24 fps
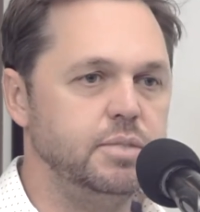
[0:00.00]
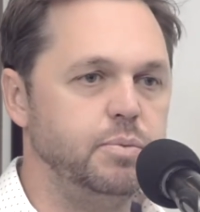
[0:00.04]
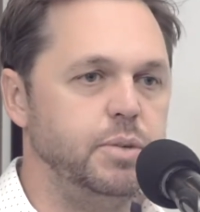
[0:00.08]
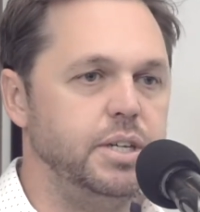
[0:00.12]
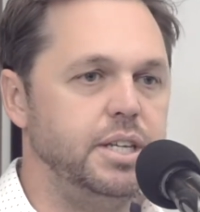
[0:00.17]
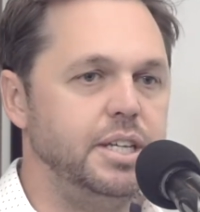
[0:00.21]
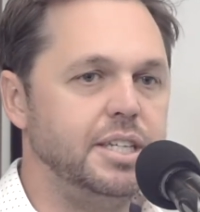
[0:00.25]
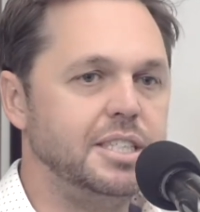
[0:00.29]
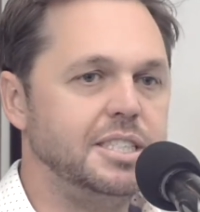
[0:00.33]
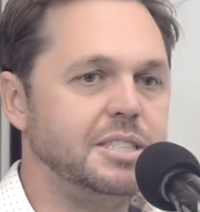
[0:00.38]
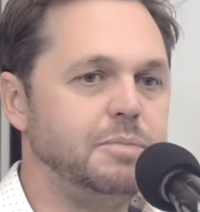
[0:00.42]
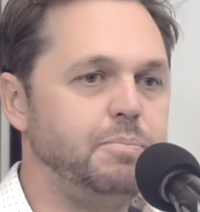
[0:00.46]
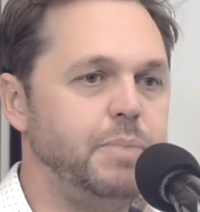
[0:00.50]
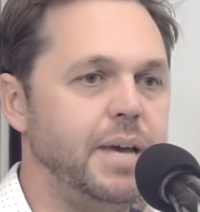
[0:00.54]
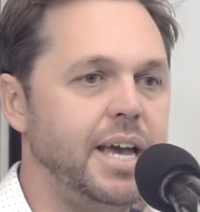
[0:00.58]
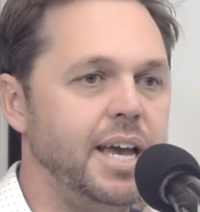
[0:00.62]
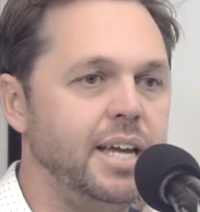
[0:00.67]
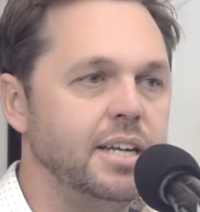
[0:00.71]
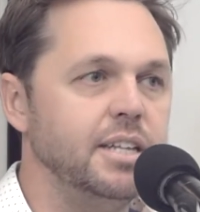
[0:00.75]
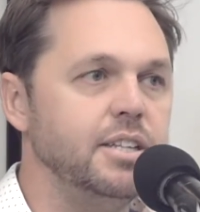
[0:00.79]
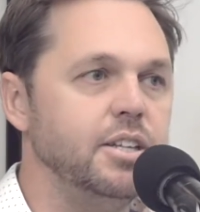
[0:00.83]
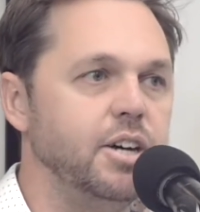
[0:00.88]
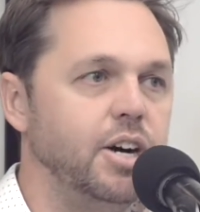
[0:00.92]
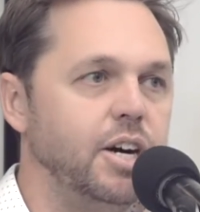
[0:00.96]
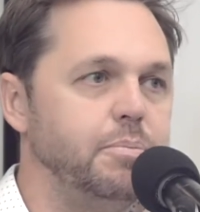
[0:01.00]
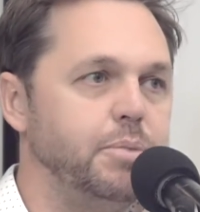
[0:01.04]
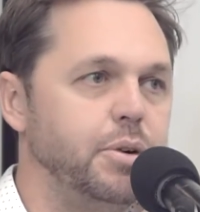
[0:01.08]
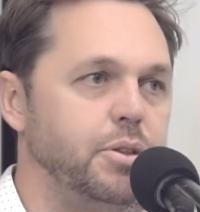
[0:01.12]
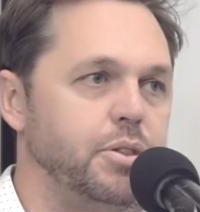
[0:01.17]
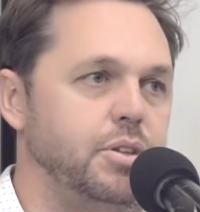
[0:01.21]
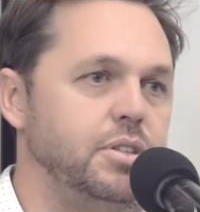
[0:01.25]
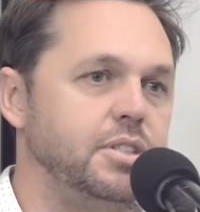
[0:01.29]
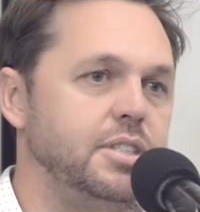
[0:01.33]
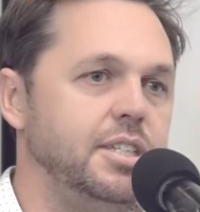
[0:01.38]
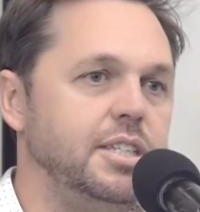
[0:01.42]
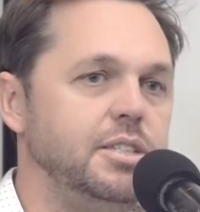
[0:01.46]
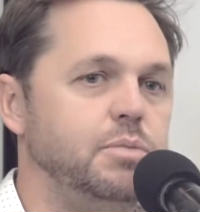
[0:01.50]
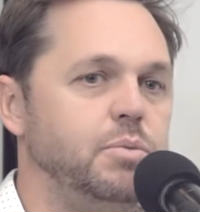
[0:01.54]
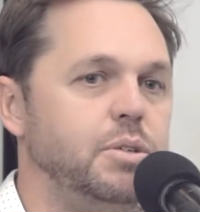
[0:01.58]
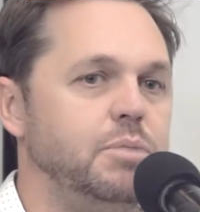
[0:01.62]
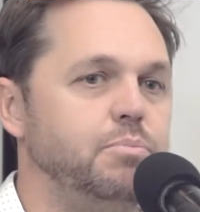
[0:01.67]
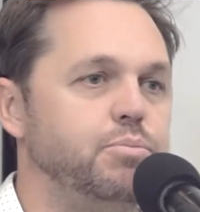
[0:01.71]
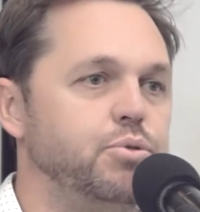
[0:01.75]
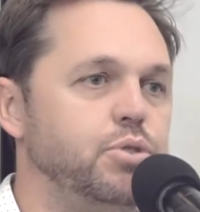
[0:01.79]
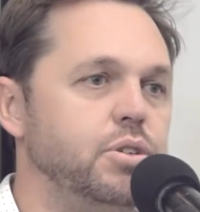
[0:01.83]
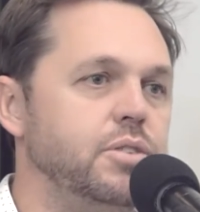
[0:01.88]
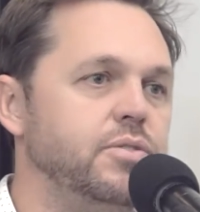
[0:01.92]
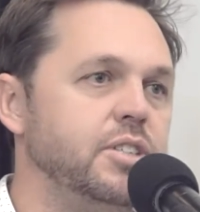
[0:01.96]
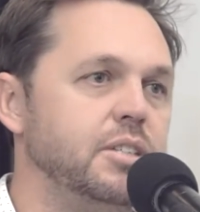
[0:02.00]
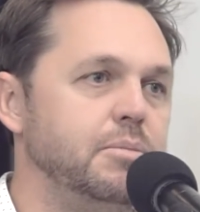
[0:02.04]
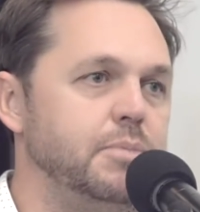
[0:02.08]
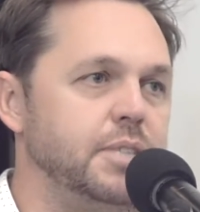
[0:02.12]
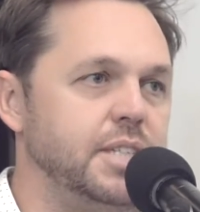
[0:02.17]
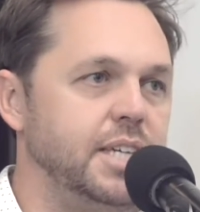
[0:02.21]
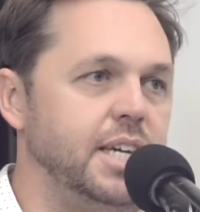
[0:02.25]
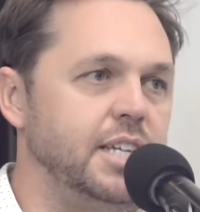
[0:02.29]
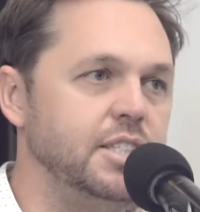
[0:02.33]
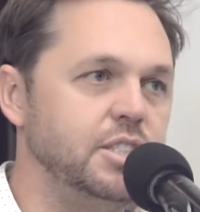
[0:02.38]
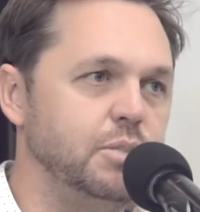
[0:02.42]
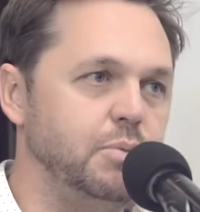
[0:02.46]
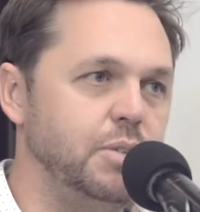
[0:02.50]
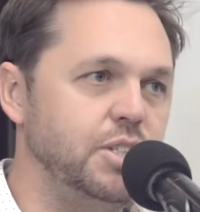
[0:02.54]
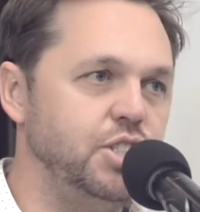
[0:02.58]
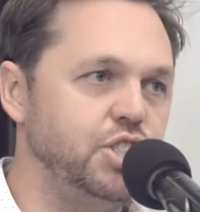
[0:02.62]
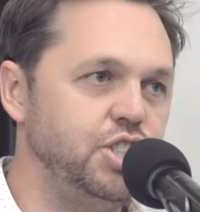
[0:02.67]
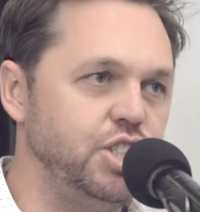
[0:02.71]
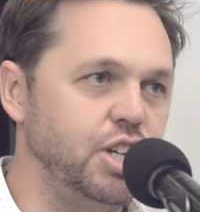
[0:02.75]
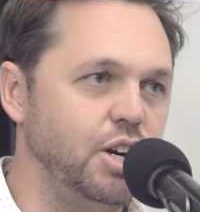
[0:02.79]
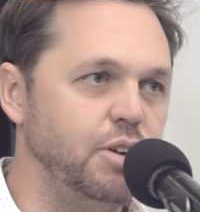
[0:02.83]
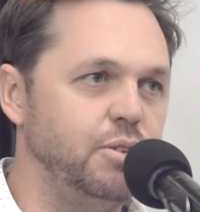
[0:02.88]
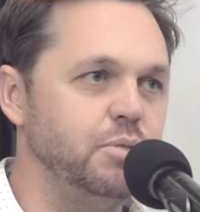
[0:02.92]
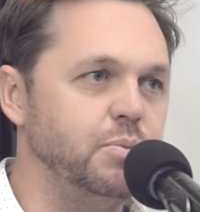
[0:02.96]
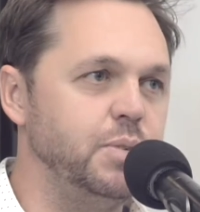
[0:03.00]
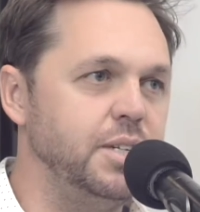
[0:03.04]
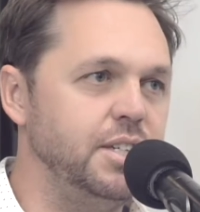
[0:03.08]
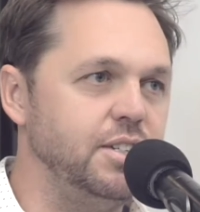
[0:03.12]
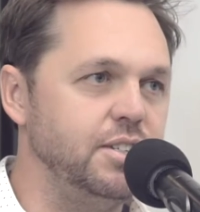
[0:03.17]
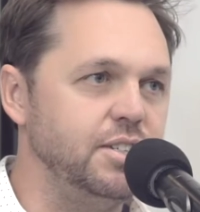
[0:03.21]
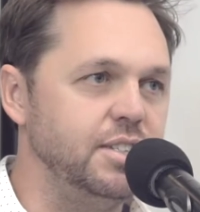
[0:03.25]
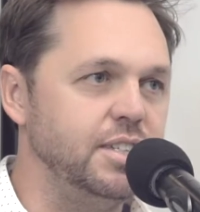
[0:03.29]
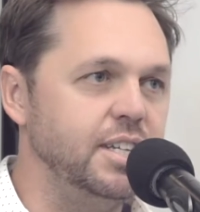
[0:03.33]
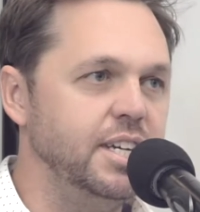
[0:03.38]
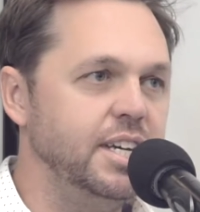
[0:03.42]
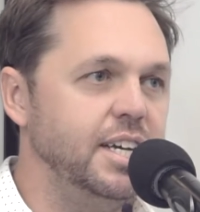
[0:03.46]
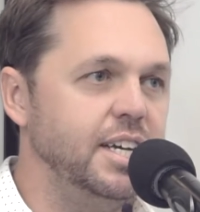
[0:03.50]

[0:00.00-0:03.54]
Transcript: We'd expanded the hypotheses. We'd proven them again. So we'd shown we could